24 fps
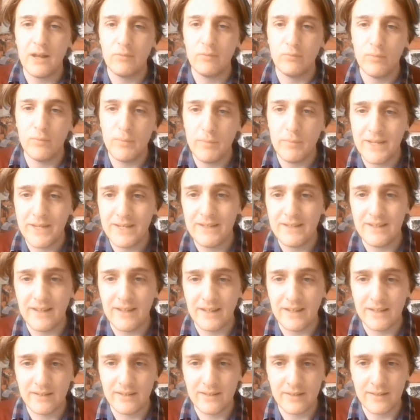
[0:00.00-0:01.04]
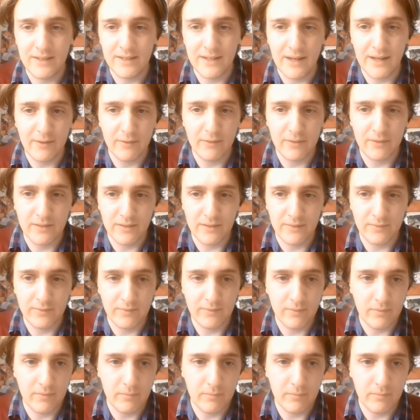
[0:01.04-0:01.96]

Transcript: and remediate the narrative